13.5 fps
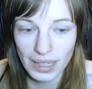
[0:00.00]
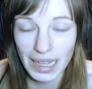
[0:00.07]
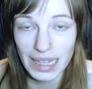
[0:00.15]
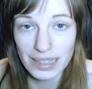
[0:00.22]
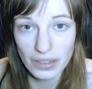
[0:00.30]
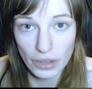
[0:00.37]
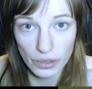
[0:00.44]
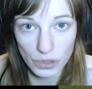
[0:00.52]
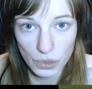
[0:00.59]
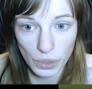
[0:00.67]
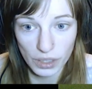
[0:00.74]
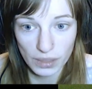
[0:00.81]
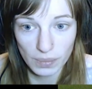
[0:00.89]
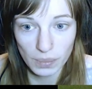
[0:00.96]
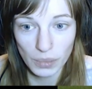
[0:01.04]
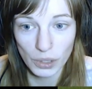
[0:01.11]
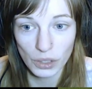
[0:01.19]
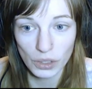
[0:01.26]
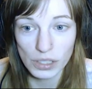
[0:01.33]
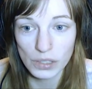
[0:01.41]
He's lost one
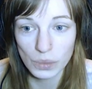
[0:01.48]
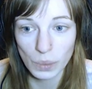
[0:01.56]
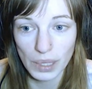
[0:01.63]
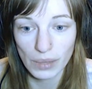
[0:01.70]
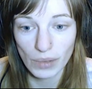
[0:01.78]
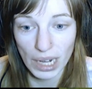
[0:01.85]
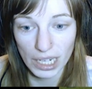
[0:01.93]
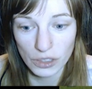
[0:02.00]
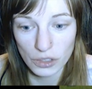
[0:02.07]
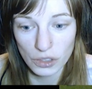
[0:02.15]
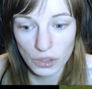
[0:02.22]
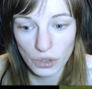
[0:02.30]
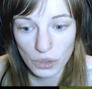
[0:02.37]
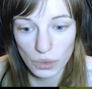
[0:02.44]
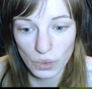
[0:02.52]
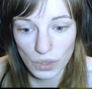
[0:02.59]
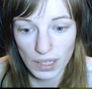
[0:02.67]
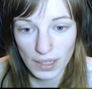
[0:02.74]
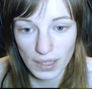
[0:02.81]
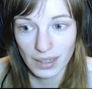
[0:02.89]
because ran into
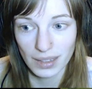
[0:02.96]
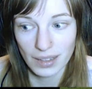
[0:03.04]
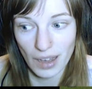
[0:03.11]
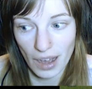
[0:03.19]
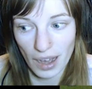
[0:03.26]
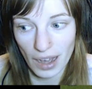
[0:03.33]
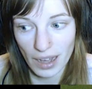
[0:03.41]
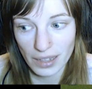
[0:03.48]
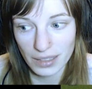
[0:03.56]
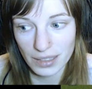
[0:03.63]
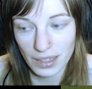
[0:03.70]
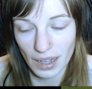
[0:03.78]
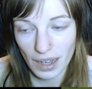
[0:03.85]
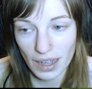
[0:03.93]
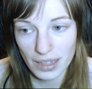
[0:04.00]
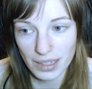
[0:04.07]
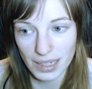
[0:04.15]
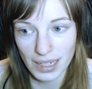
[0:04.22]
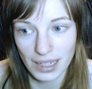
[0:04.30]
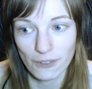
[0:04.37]
the guards
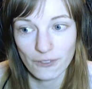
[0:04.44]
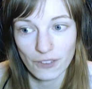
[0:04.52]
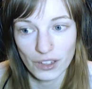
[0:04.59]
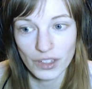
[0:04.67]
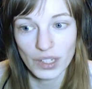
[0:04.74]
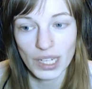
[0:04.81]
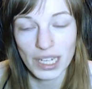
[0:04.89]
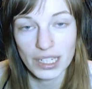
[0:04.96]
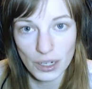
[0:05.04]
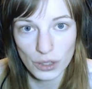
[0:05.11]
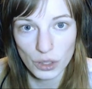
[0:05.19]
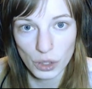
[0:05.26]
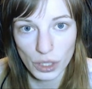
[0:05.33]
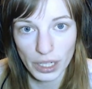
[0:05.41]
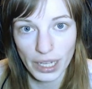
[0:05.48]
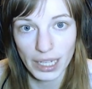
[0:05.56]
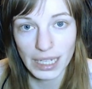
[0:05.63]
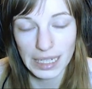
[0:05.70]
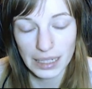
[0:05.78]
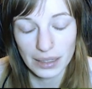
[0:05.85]
guarding ThunderClan territory
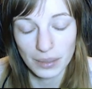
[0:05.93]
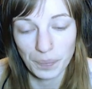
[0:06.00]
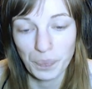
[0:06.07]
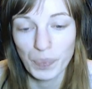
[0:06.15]
like an idiot.